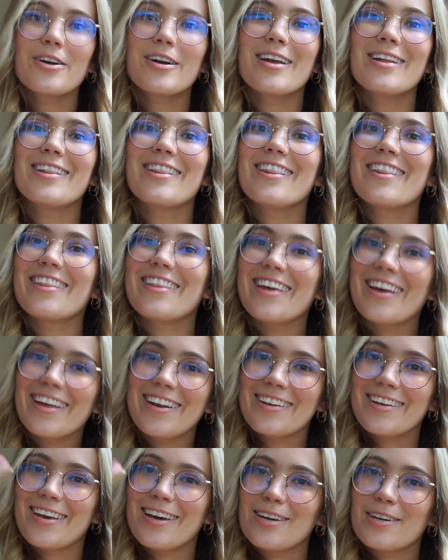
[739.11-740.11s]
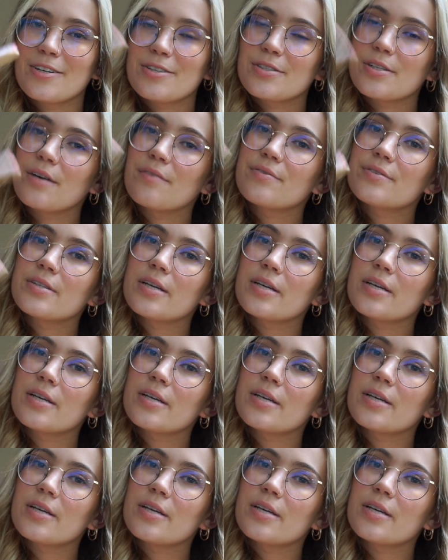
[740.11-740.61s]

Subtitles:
and then get yourself